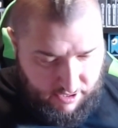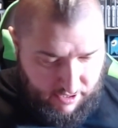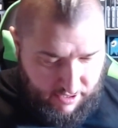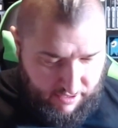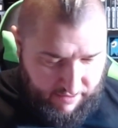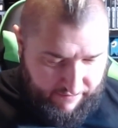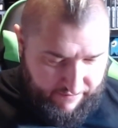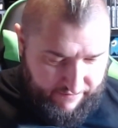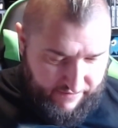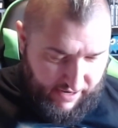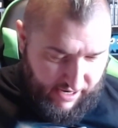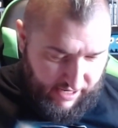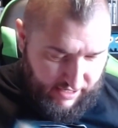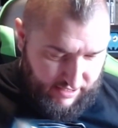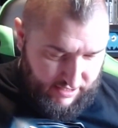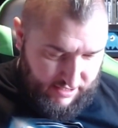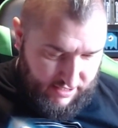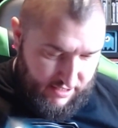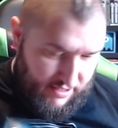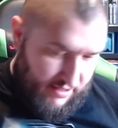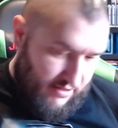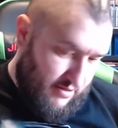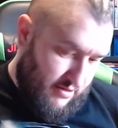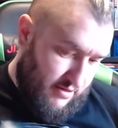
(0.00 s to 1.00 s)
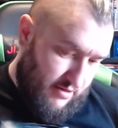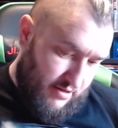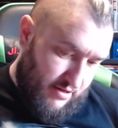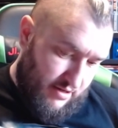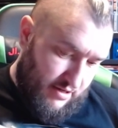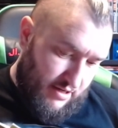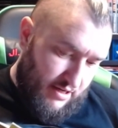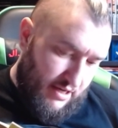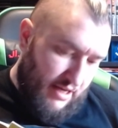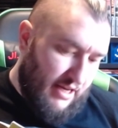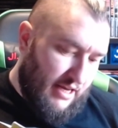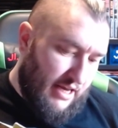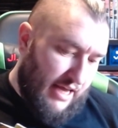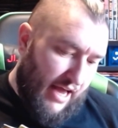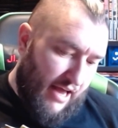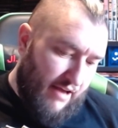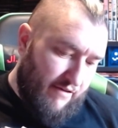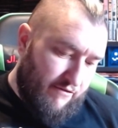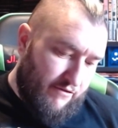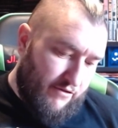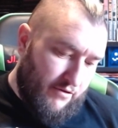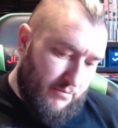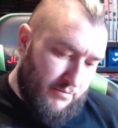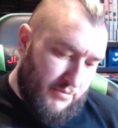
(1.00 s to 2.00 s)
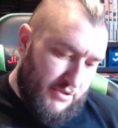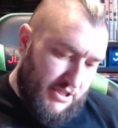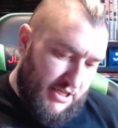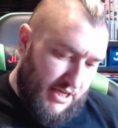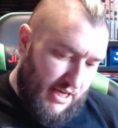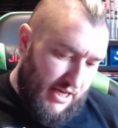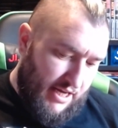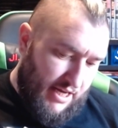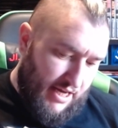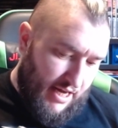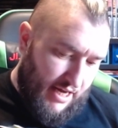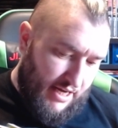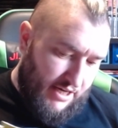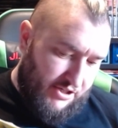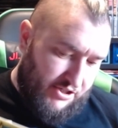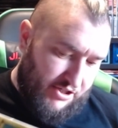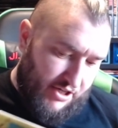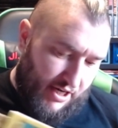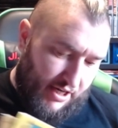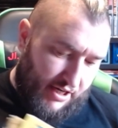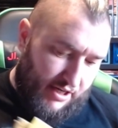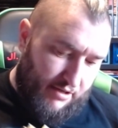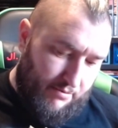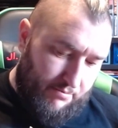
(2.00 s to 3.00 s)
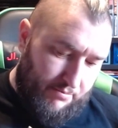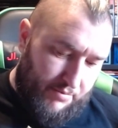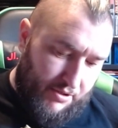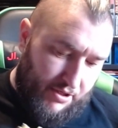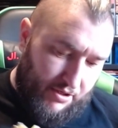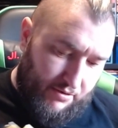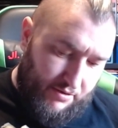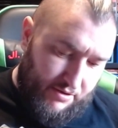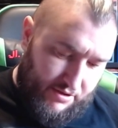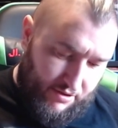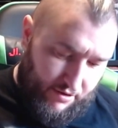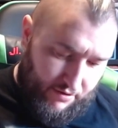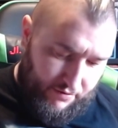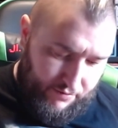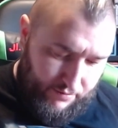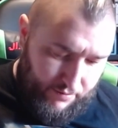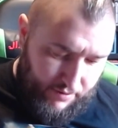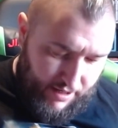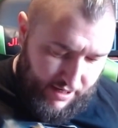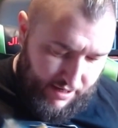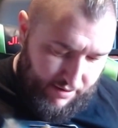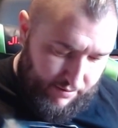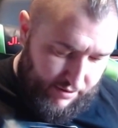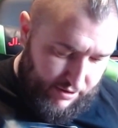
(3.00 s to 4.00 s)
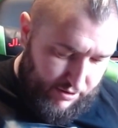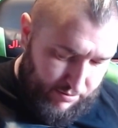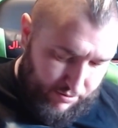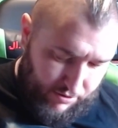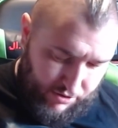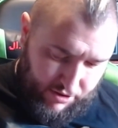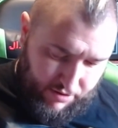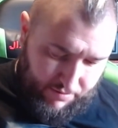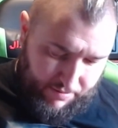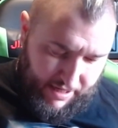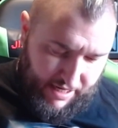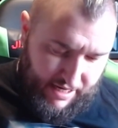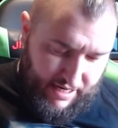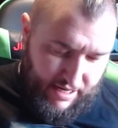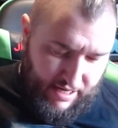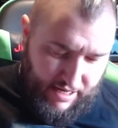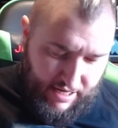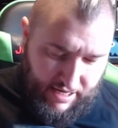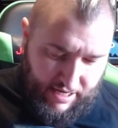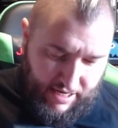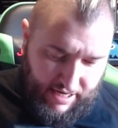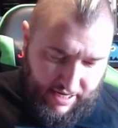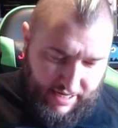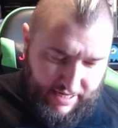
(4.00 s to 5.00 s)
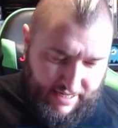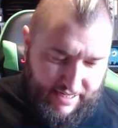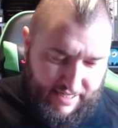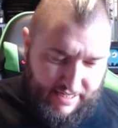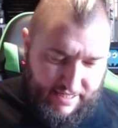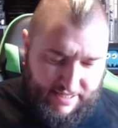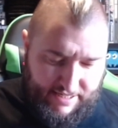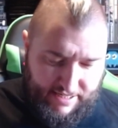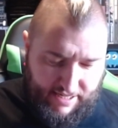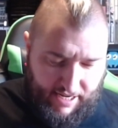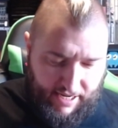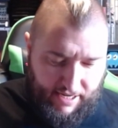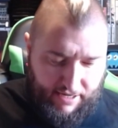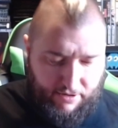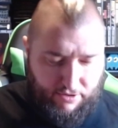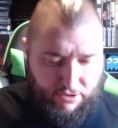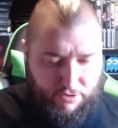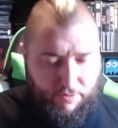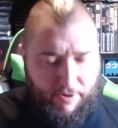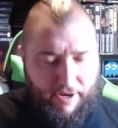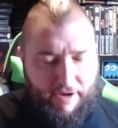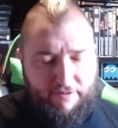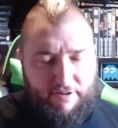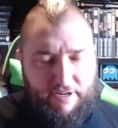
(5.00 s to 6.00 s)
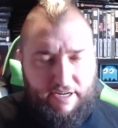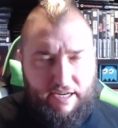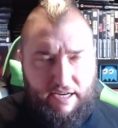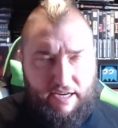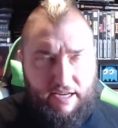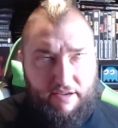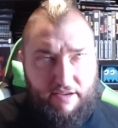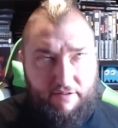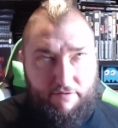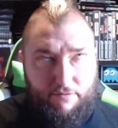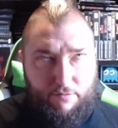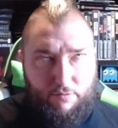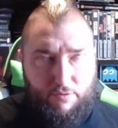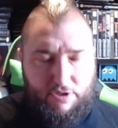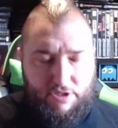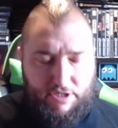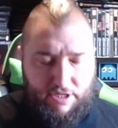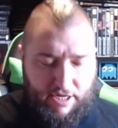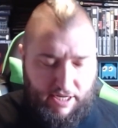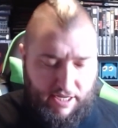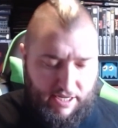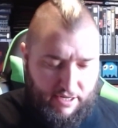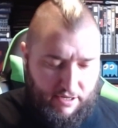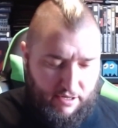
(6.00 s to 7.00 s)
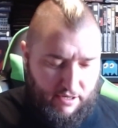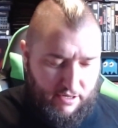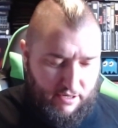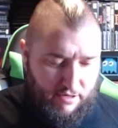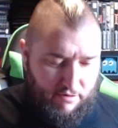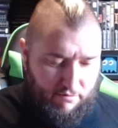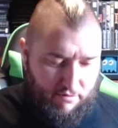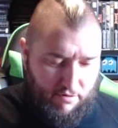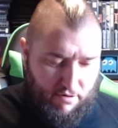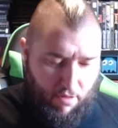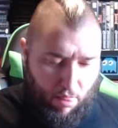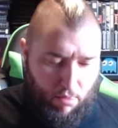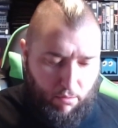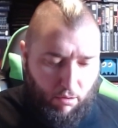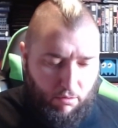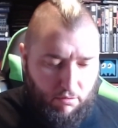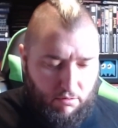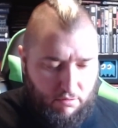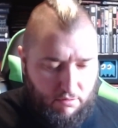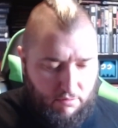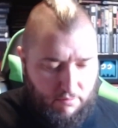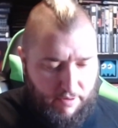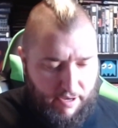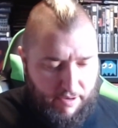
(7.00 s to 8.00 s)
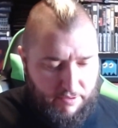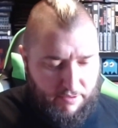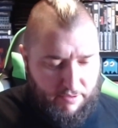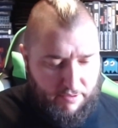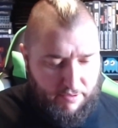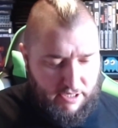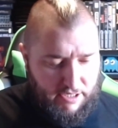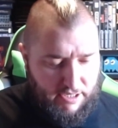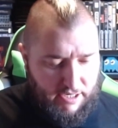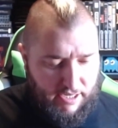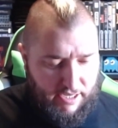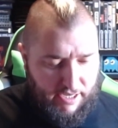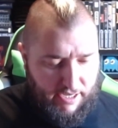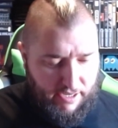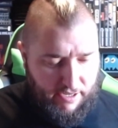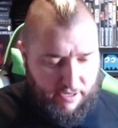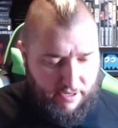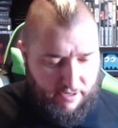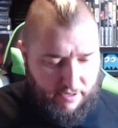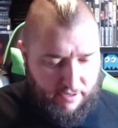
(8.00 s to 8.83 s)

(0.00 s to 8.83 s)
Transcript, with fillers: In fact, it came from CKJ Computer Software, which must have been. He did say because where he lived was near. Uh, where was it near?